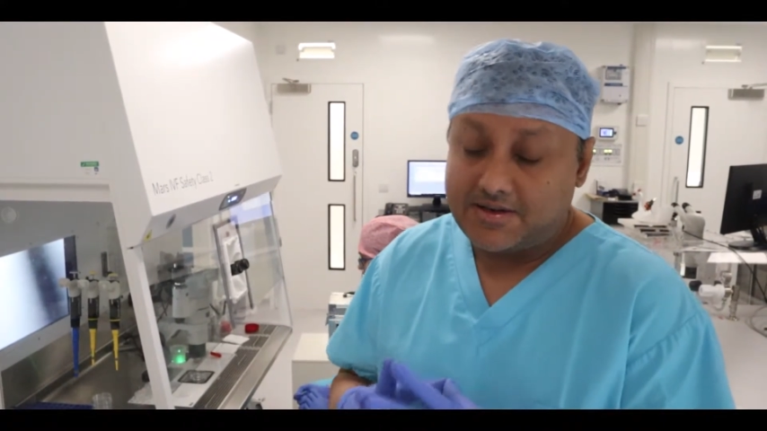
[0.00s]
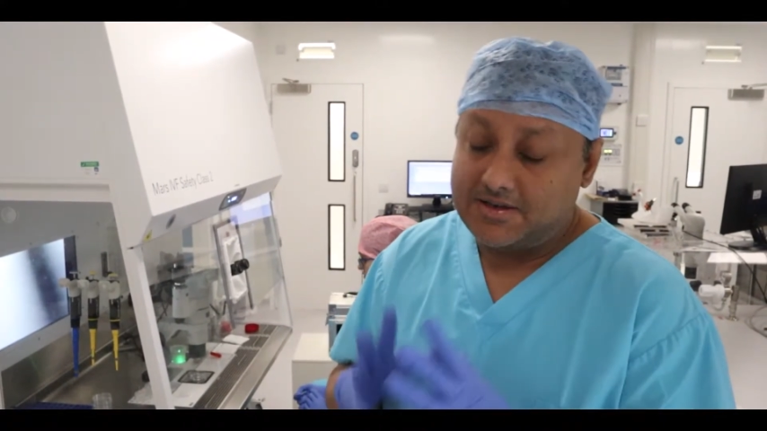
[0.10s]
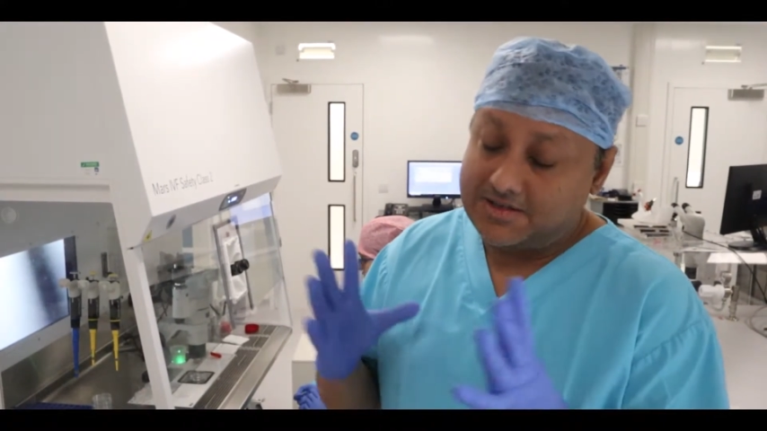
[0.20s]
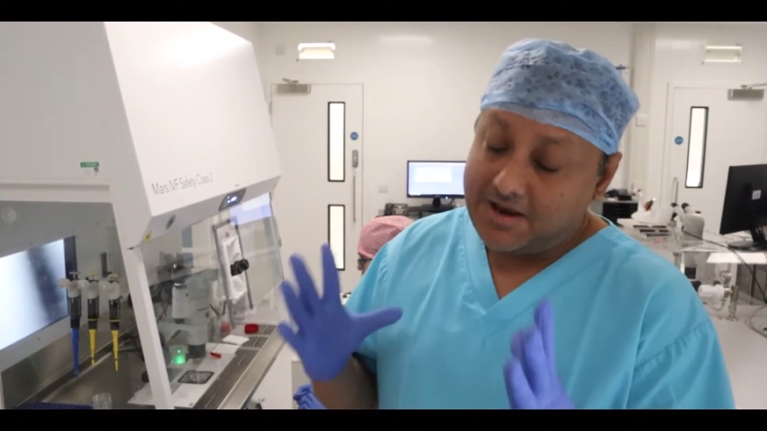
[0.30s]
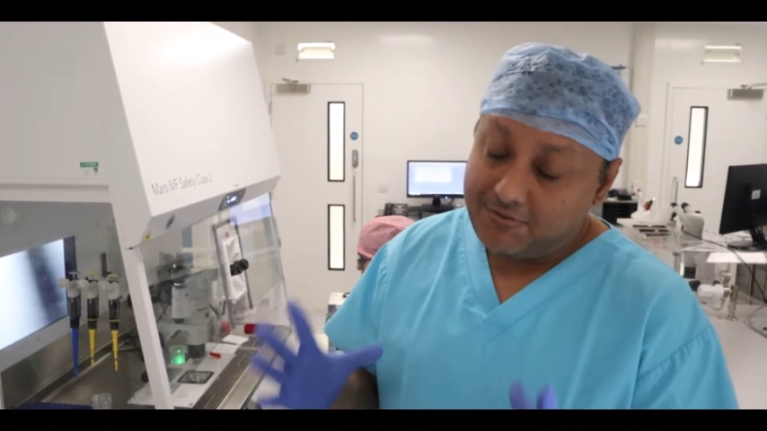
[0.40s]

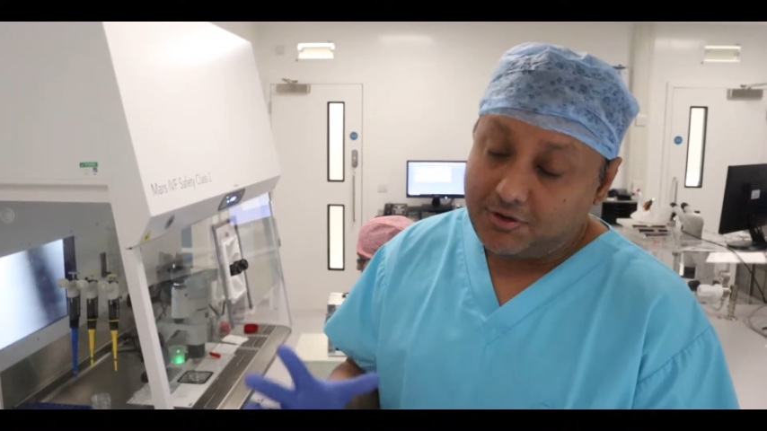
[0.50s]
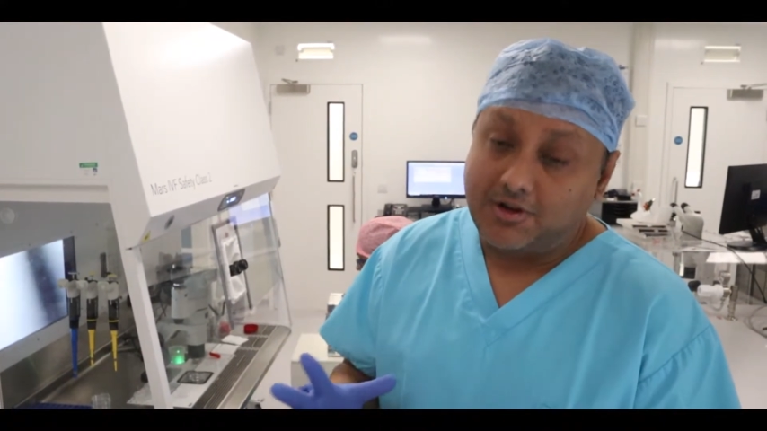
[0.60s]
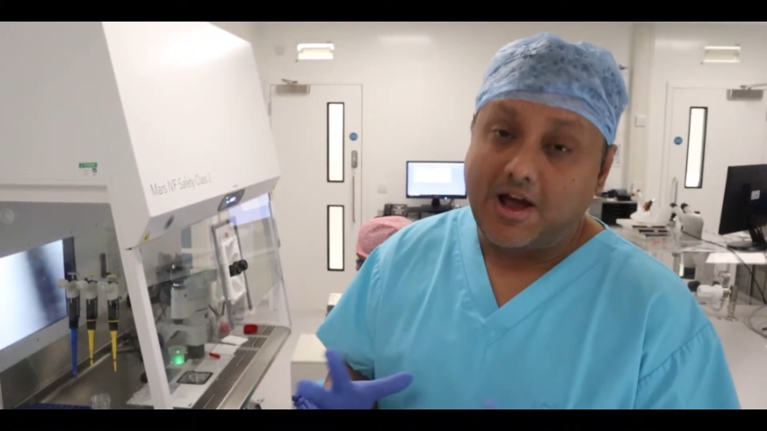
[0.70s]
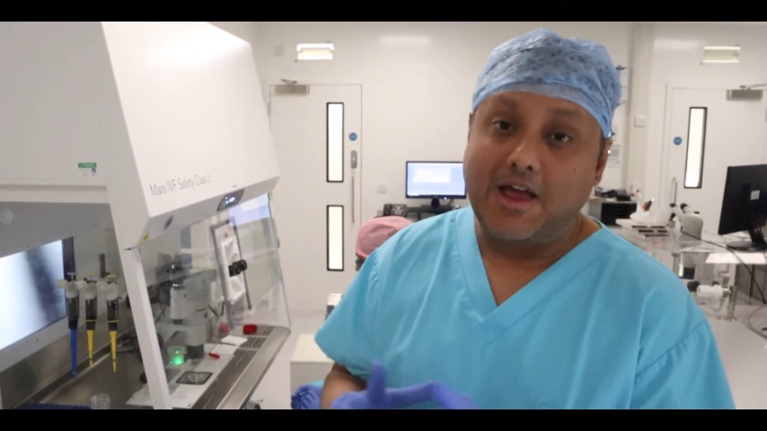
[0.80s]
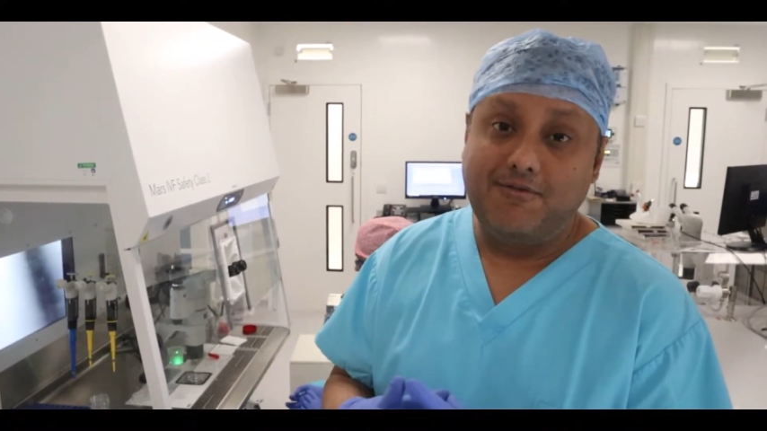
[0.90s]
several
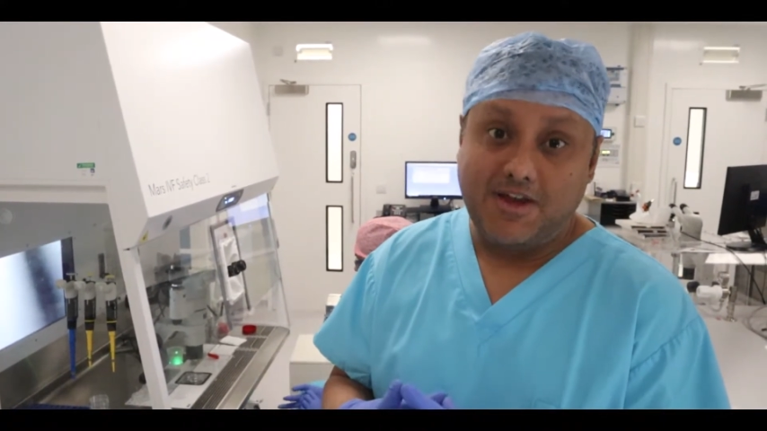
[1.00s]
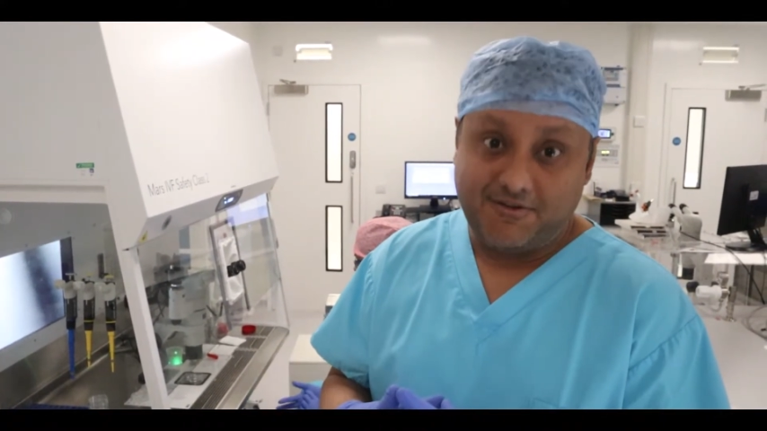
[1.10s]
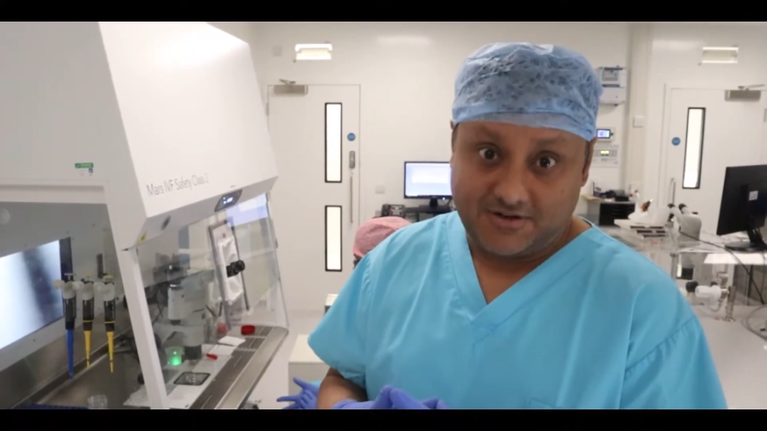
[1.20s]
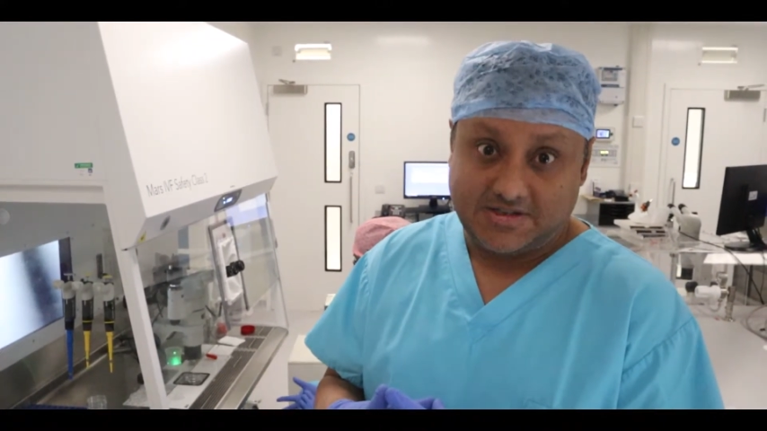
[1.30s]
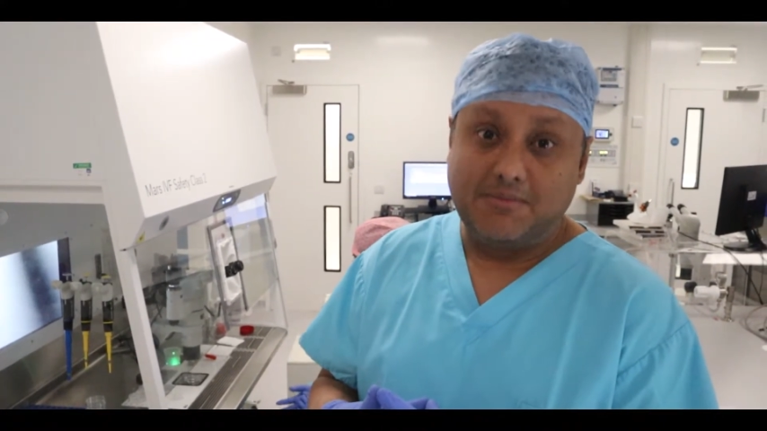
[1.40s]

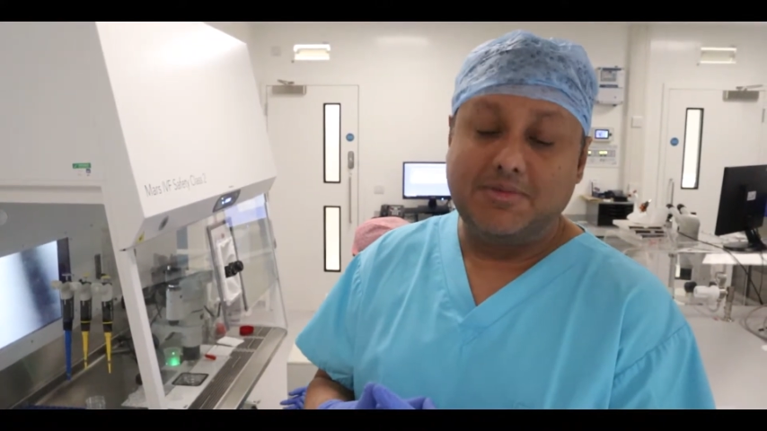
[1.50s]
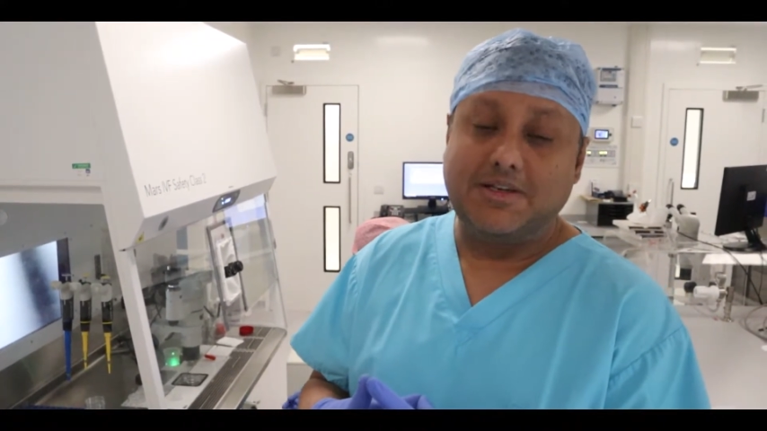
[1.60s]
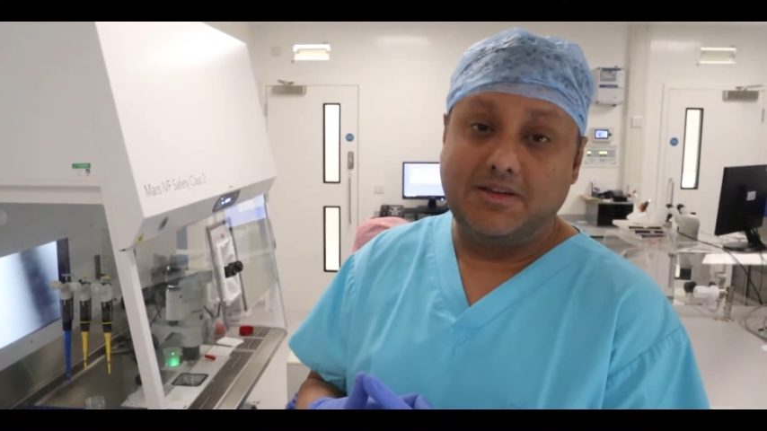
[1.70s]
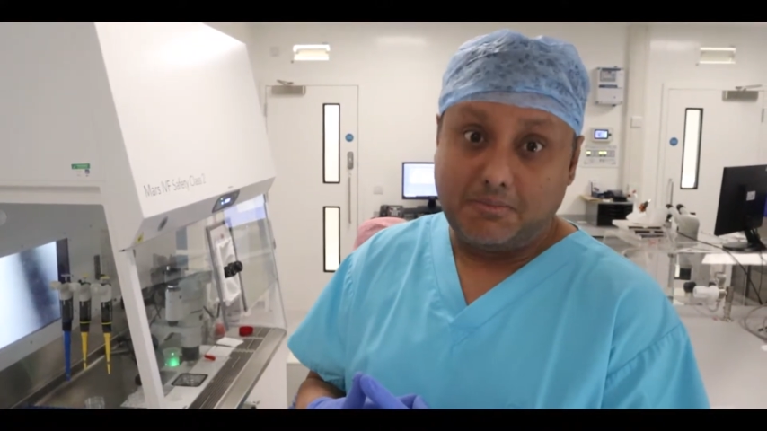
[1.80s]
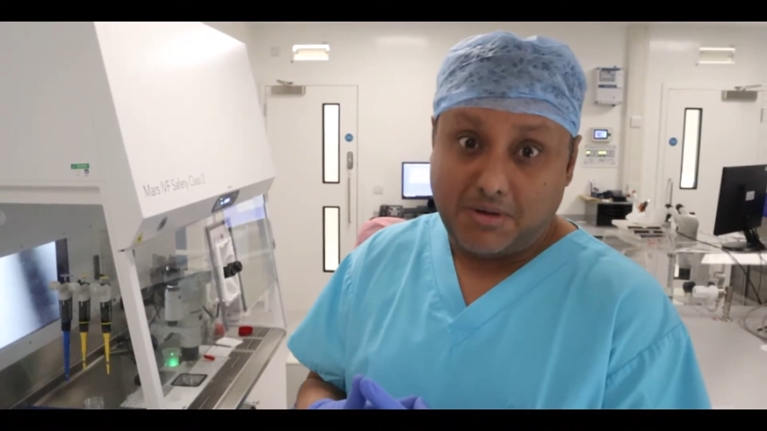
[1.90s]
IVF attempts
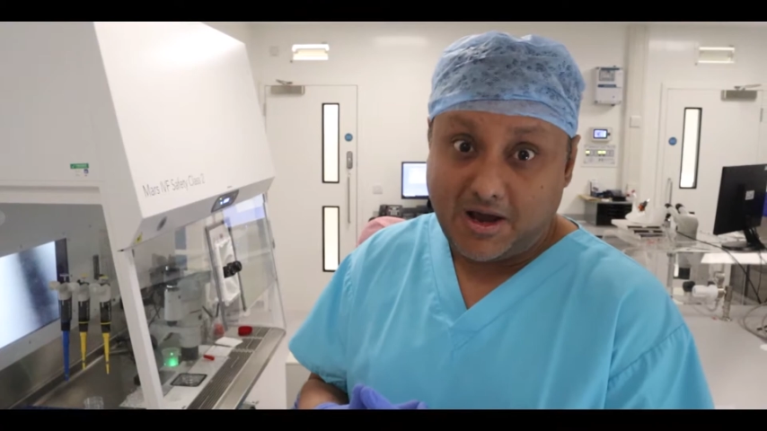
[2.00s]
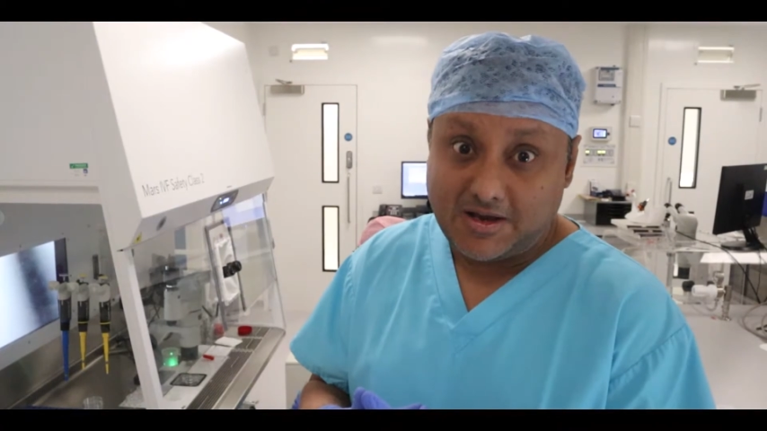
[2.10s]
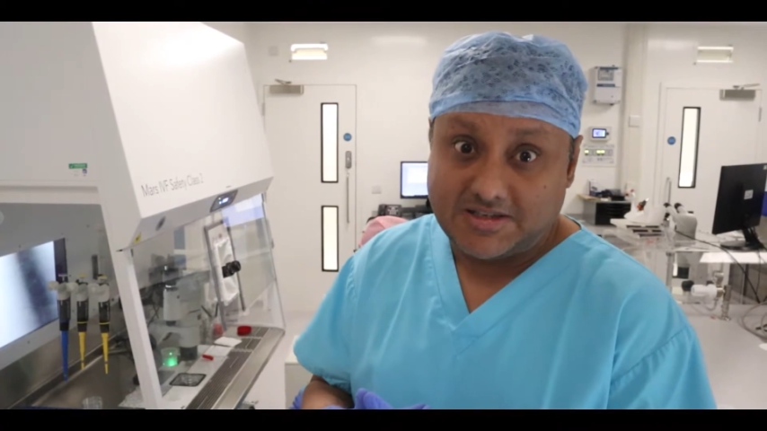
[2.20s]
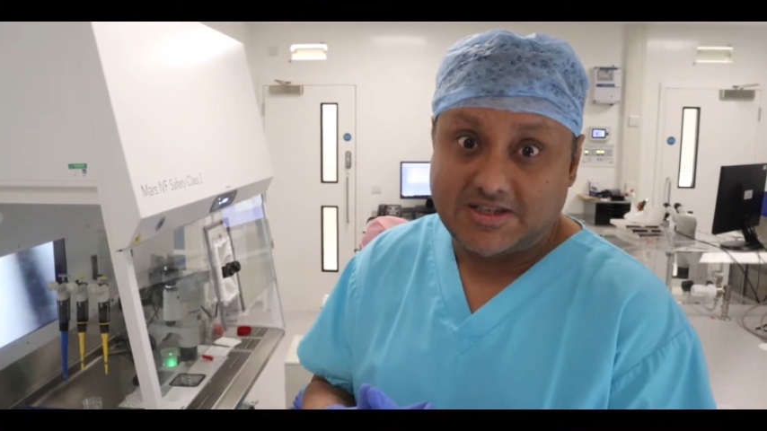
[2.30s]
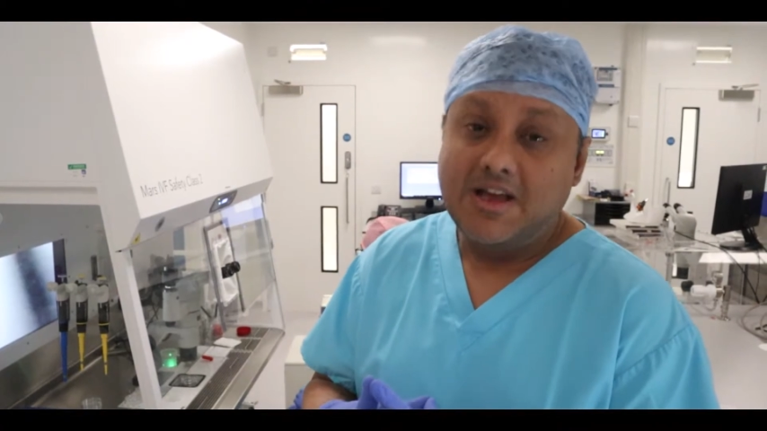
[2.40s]
in the
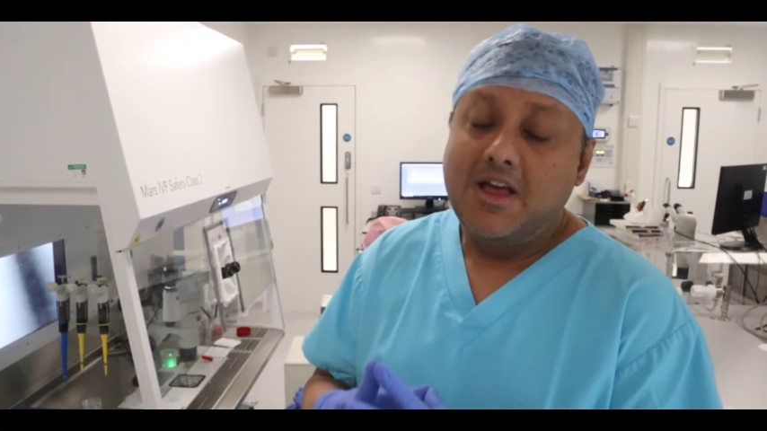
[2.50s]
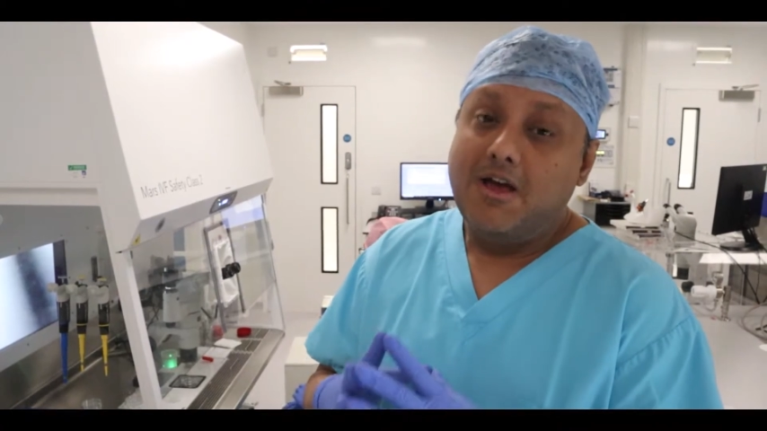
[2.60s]
past.